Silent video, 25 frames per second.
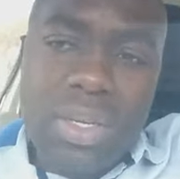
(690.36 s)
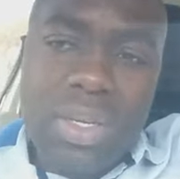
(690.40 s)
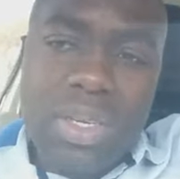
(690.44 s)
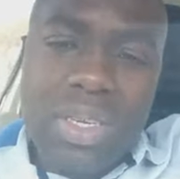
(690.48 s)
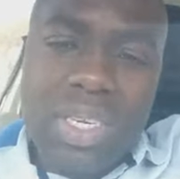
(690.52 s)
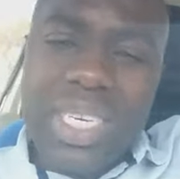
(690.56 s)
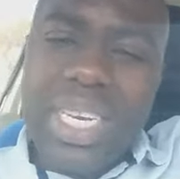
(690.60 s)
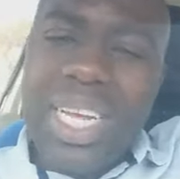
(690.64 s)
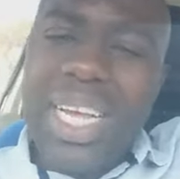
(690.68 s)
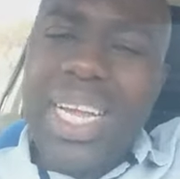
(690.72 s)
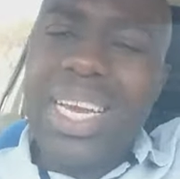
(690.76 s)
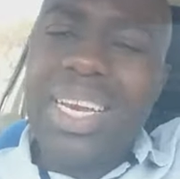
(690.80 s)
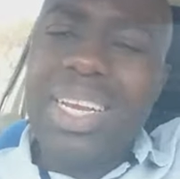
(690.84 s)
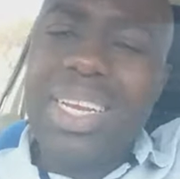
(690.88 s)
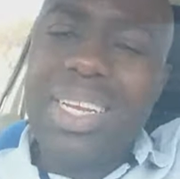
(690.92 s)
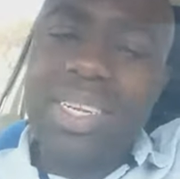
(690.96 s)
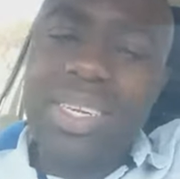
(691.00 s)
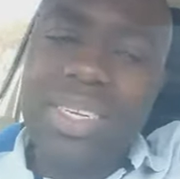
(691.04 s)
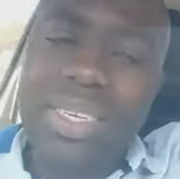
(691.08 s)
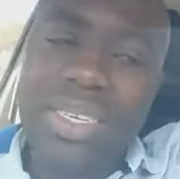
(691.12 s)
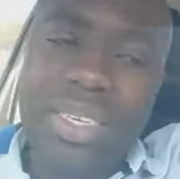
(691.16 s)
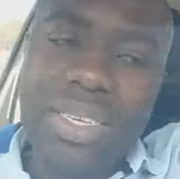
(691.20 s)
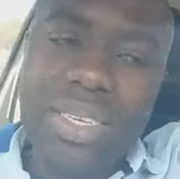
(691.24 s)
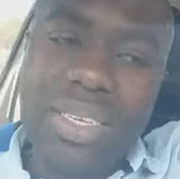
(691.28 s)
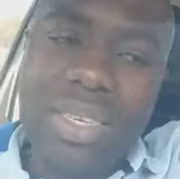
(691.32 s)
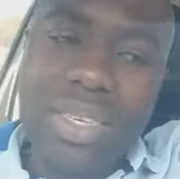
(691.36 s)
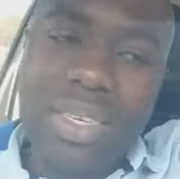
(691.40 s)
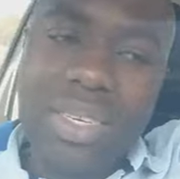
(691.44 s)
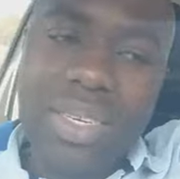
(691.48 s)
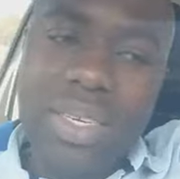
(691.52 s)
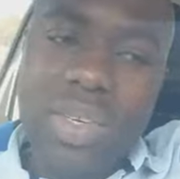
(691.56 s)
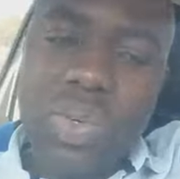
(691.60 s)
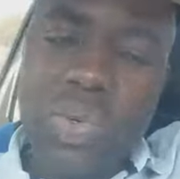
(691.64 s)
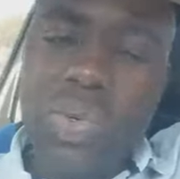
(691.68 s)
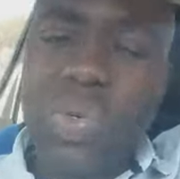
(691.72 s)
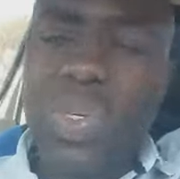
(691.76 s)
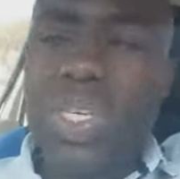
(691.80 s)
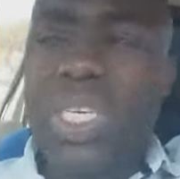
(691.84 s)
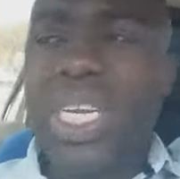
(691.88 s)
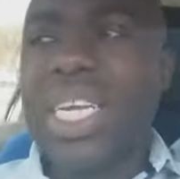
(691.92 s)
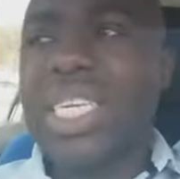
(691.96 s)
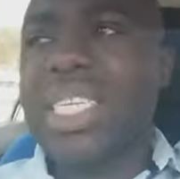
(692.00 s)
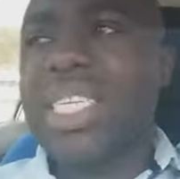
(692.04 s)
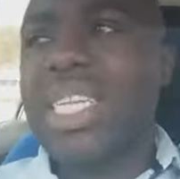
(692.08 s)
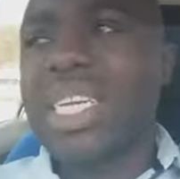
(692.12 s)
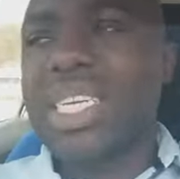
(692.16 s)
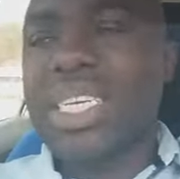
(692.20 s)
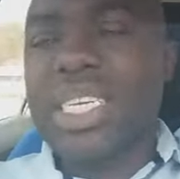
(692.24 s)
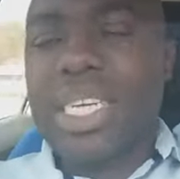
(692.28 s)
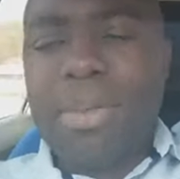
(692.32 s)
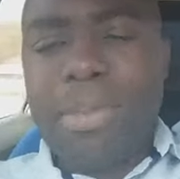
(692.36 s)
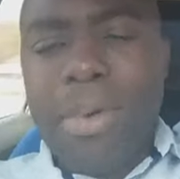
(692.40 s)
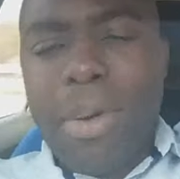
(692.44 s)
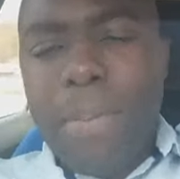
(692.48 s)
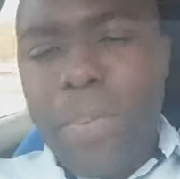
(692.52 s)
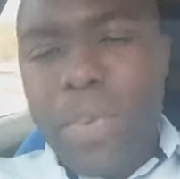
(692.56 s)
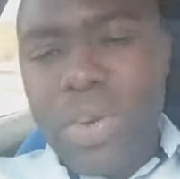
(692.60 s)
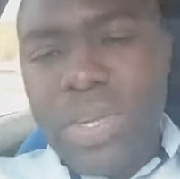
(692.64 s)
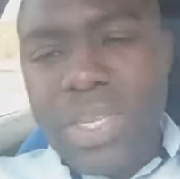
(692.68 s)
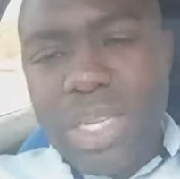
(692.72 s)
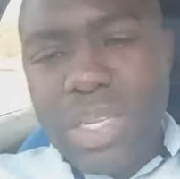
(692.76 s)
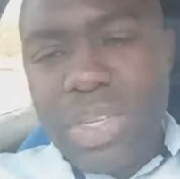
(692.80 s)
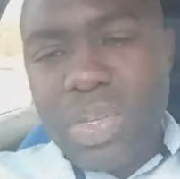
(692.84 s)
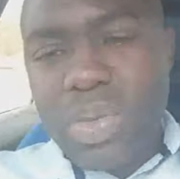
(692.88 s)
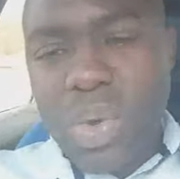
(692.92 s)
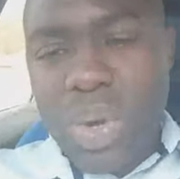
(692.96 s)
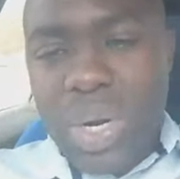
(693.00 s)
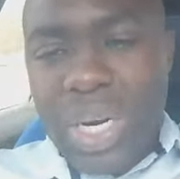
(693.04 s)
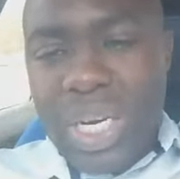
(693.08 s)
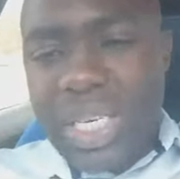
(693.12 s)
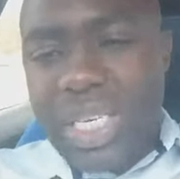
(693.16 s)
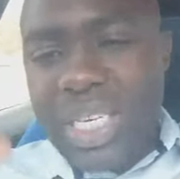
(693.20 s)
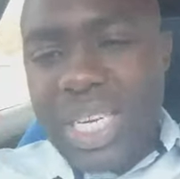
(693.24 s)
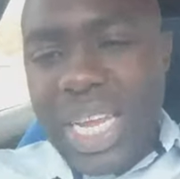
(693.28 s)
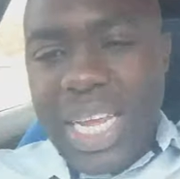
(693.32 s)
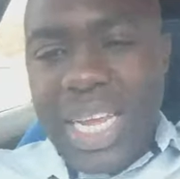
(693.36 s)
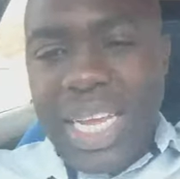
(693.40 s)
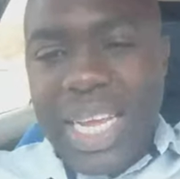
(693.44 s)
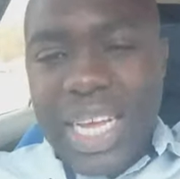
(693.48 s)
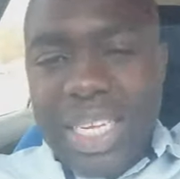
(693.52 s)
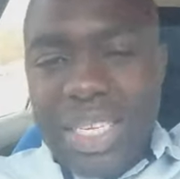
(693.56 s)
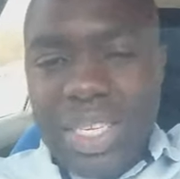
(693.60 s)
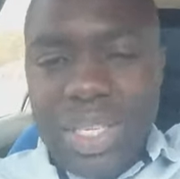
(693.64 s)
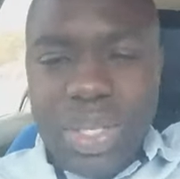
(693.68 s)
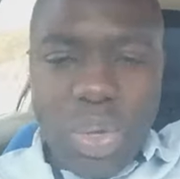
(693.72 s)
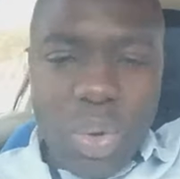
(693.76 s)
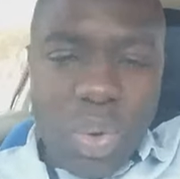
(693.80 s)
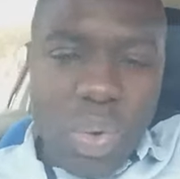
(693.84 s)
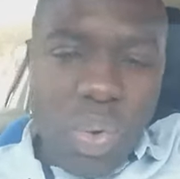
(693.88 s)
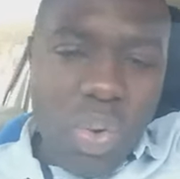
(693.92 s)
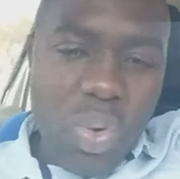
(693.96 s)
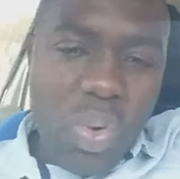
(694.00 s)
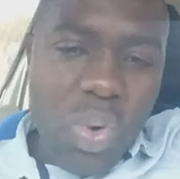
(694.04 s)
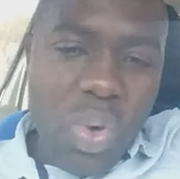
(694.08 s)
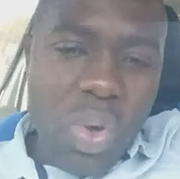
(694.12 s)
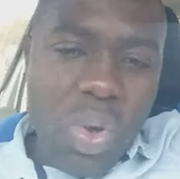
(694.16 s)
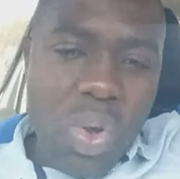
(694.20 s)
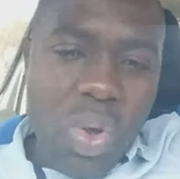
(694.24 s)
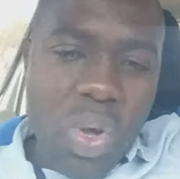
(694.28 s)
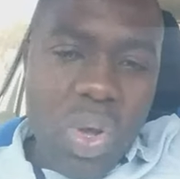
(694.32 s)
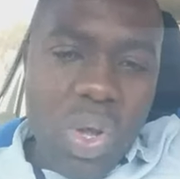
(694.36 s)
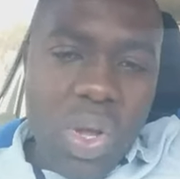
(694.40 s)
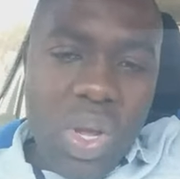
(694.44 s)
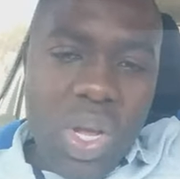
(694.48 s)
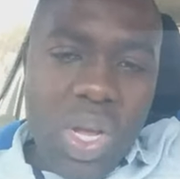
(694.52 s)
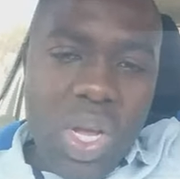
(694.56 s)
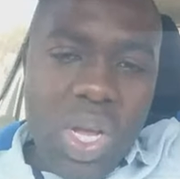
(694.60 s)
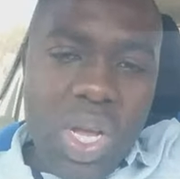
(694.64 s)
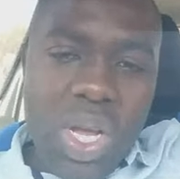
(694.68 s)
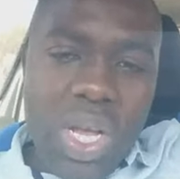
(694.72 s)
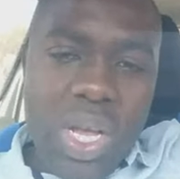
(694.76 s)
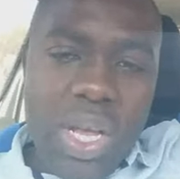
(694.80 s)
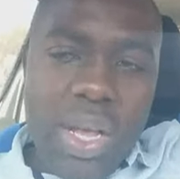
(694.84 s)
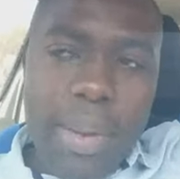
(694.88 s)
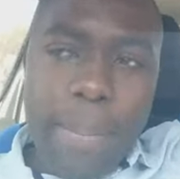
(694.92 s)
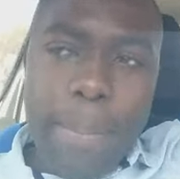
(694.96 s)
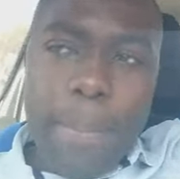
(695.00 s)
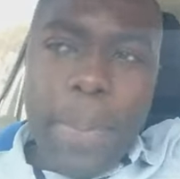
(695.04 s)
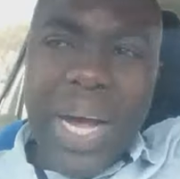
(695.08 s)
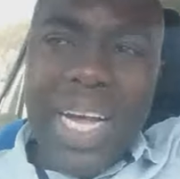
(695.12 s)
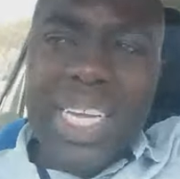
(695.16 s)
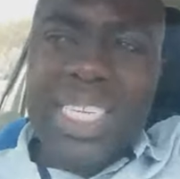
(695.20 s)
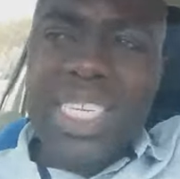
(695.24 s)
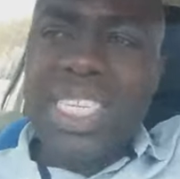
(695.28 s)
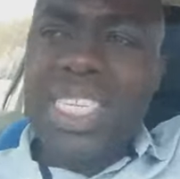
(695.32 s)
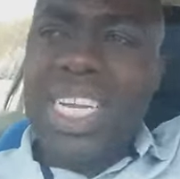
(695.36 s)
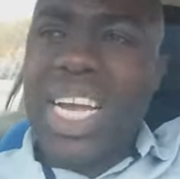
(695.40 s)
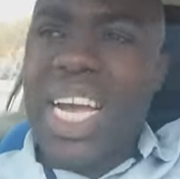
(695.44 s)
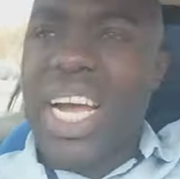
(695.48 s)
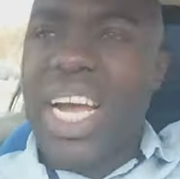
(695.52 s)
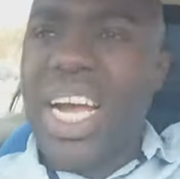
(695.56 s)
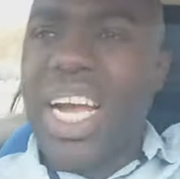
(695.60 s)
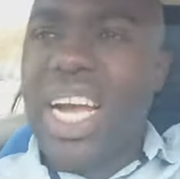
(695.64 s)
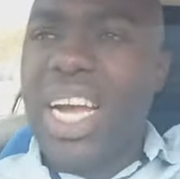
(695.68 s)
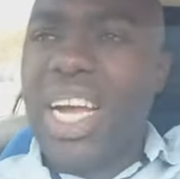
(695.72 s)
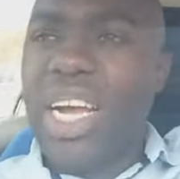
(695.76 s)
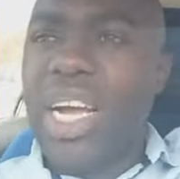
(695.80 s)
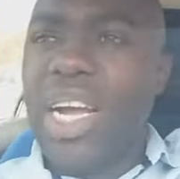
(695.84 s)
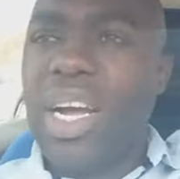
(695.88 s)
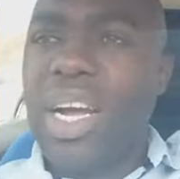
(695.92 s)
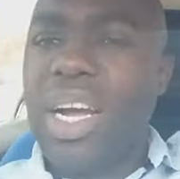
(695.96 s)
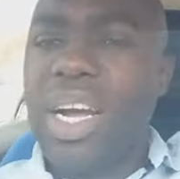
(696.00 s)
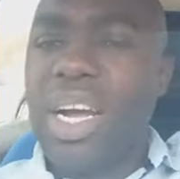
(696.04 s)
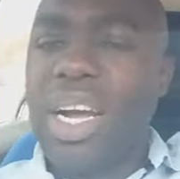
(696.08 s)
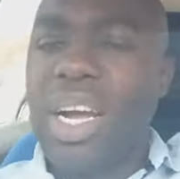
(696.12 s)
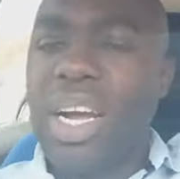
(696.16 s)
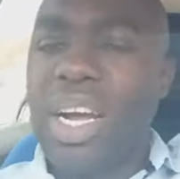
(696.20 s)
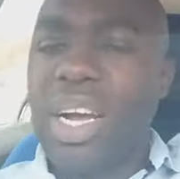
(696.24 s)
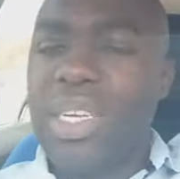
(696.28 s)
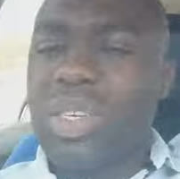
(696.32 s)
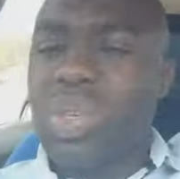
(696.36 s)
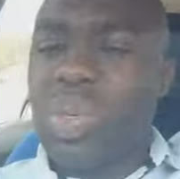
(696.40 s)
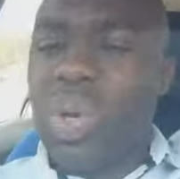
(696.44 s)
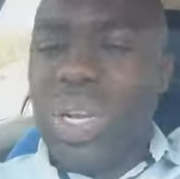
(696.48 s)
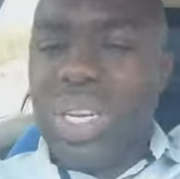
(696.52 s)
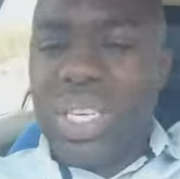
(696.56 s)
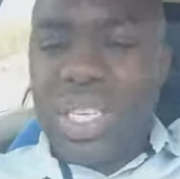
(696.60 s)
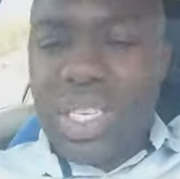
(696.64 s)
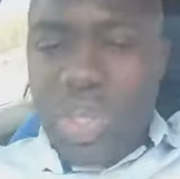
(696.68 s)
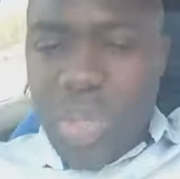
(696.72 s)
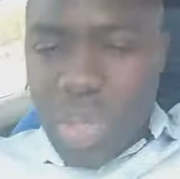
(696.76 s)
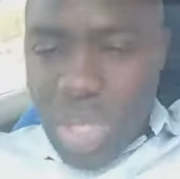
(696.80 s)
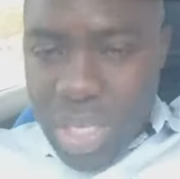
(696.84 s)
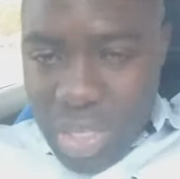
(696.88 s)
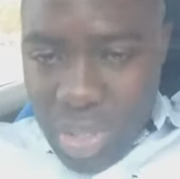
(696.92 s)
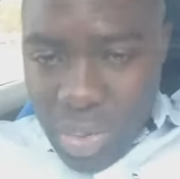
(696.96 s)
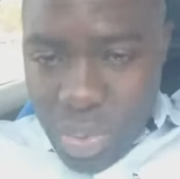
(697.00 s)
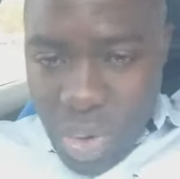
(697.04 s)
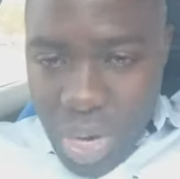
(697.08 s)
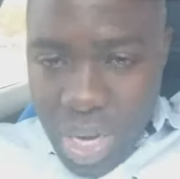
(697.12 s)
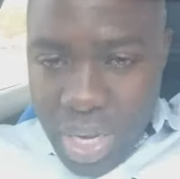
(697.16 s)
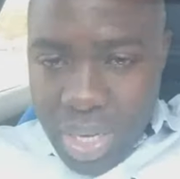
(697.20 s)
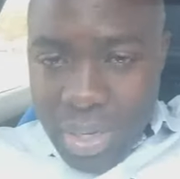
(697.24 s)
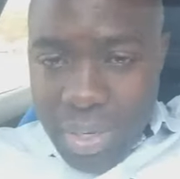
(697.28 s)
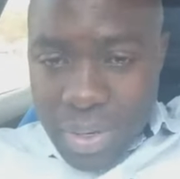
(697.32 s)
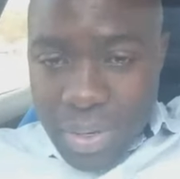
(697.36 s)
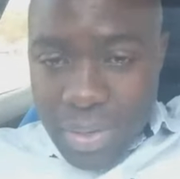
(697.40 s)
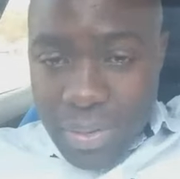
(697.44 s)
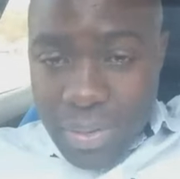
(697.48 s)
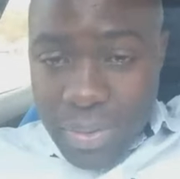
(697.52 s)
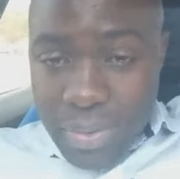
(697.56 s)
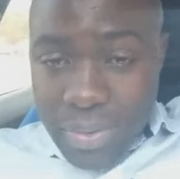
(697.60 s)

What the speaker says: Really? To trust that Ramaphosa is going to take us through past 2021.